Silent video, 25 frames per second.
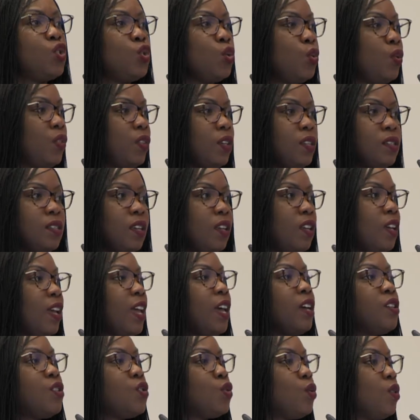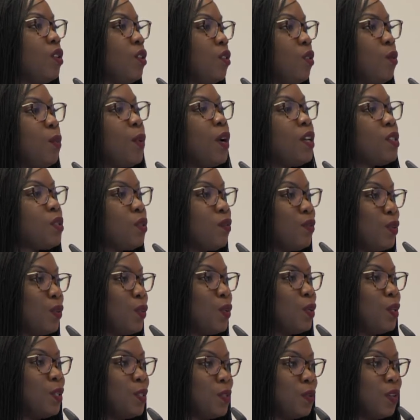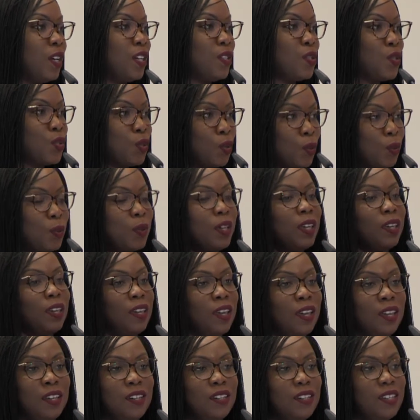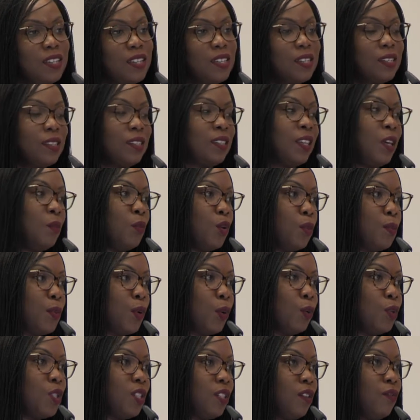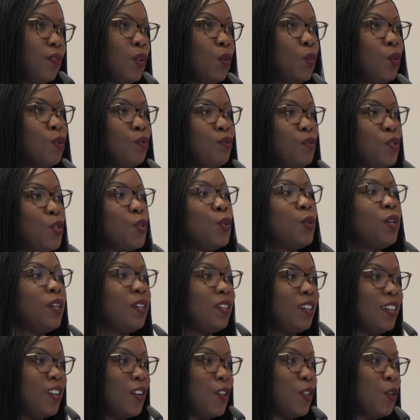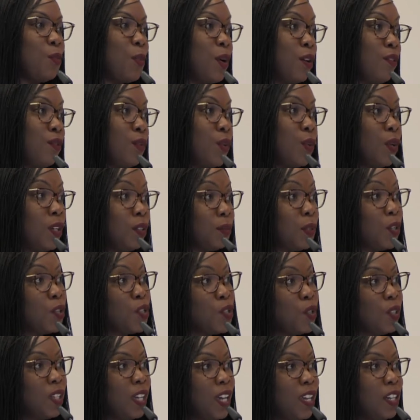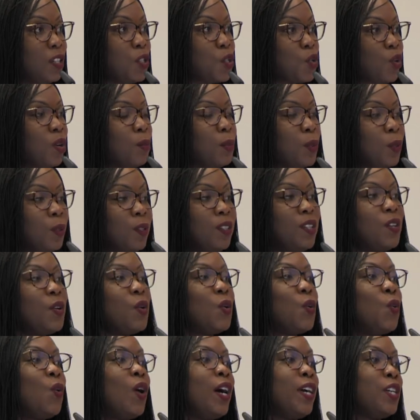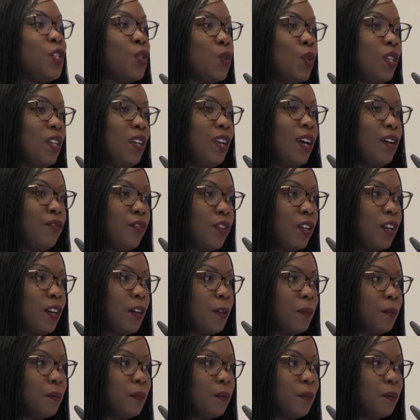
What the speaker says: things that they can't do in other parts of the world, right? So again, same approach. If you won't do it in another part of the world because you'll get in trouble, why do it in Africa?